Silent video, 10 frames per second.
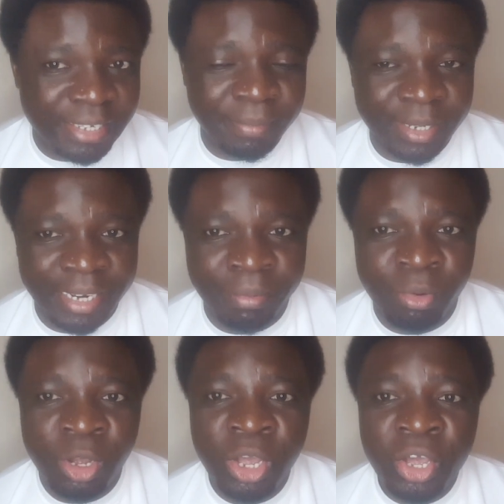yet
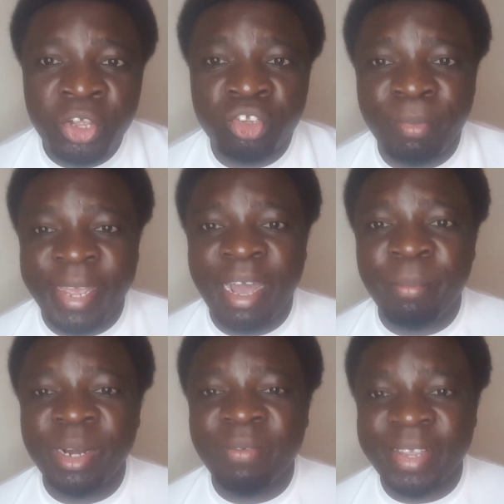subscribed. So my
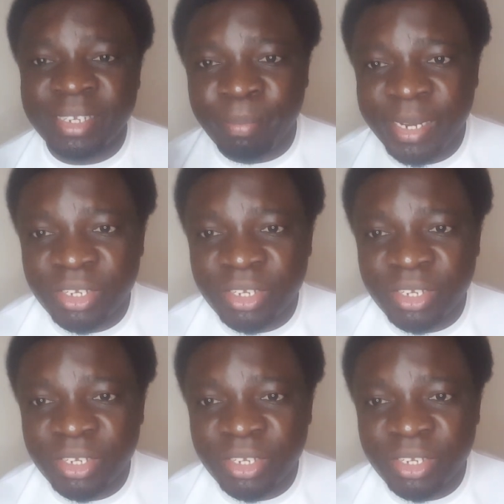humble request,